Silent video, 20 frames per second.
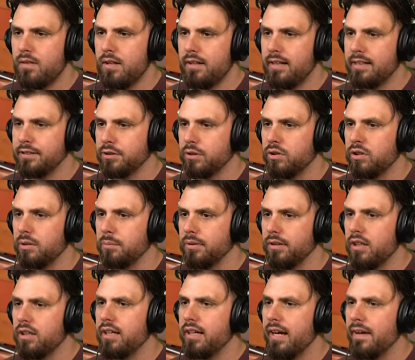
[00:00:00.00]
That's
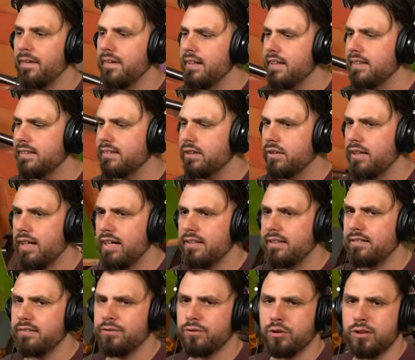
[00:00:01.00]
horrible. Okay, I think it's okay
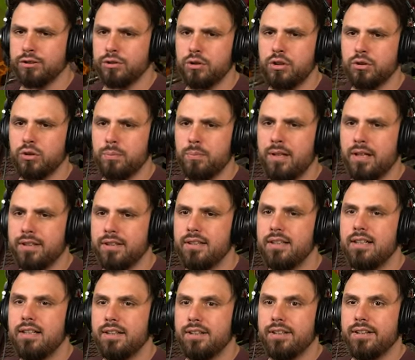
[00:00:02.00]
for us to go to bed.
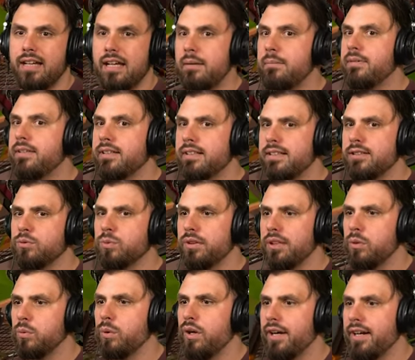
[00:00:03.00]
The game does
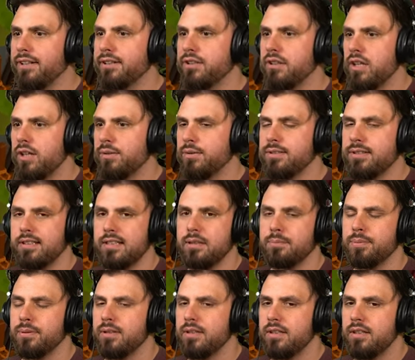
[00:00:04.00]
really want us to go to
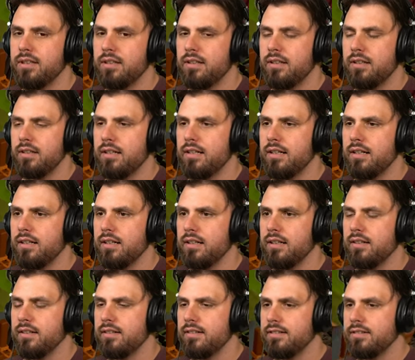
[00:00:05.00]
sleep.
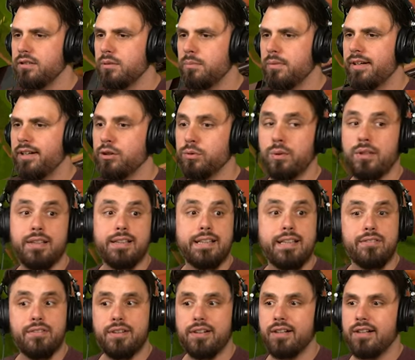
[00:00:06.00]
Uh, so might as well
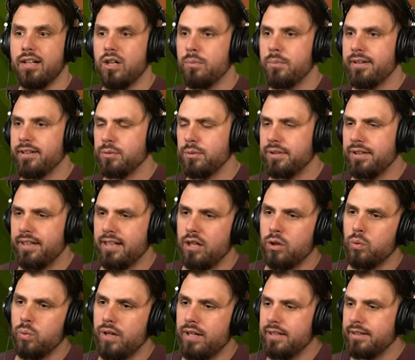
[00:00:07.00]
give it a go. Might as well take a
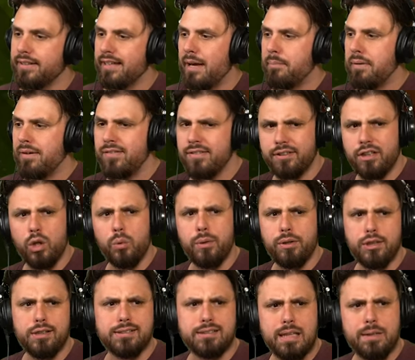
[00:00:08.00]
quick nap. Even though we
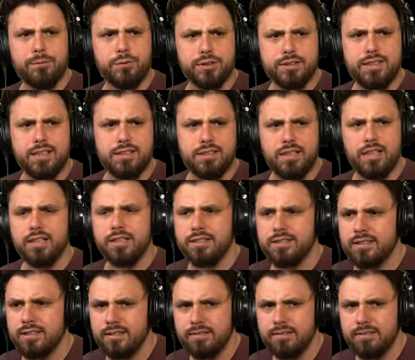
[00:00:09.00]
just slept for six years.